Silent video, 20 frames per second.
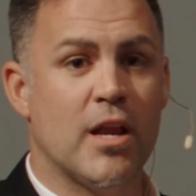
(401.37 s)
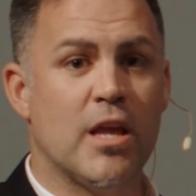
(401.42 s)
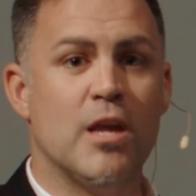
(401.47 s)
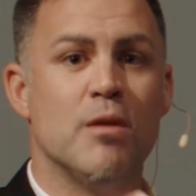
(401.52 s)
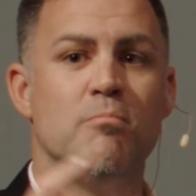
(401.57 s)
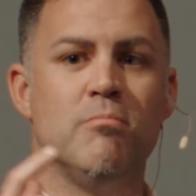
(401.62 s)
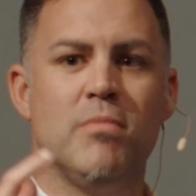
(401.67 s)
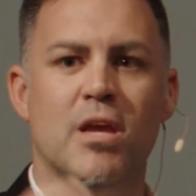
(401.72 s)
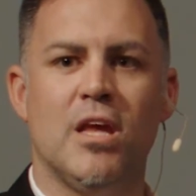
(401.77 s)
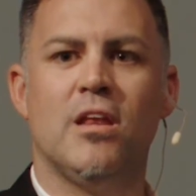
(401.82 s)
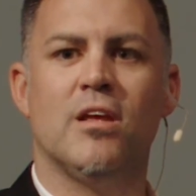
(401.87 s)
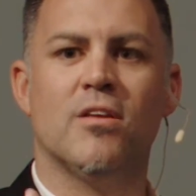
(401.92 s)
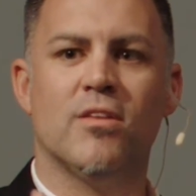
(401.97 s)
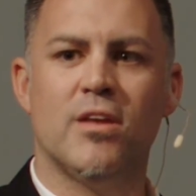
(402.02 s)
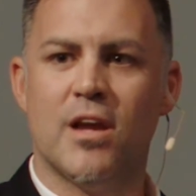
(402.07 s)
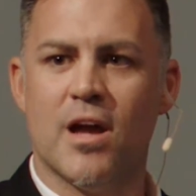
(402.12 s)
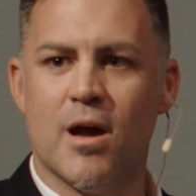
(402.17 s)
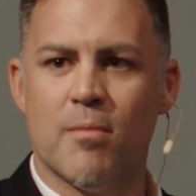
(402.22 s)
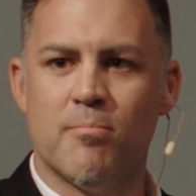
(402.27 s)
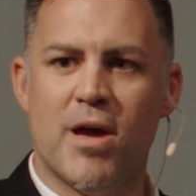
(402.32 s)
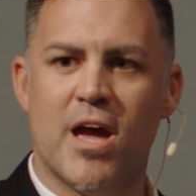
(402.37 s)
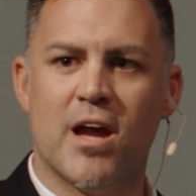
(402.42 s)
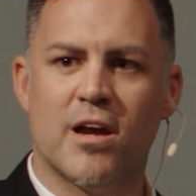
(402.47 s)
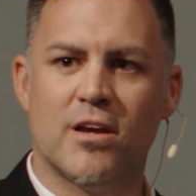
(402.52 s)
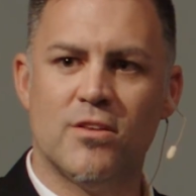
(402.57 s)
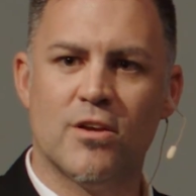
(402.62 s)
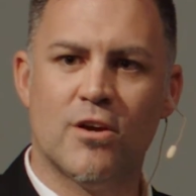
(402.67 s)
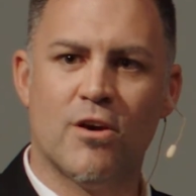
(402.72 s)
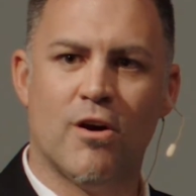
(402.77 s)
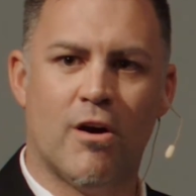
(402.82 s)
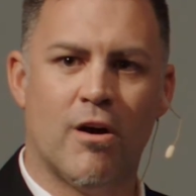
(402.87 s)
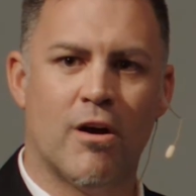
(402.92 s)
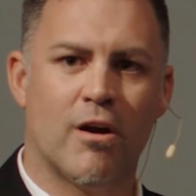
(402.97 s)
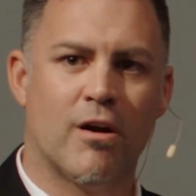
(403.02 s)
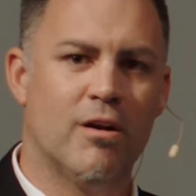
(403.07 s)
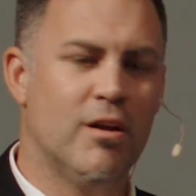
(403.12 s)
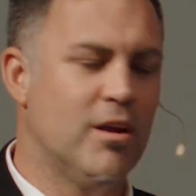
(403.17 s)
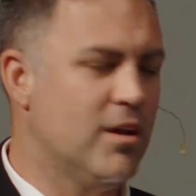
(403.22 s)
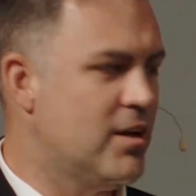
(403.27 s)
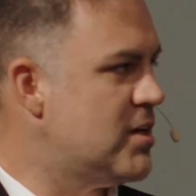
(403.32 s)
He immediately got back in the car.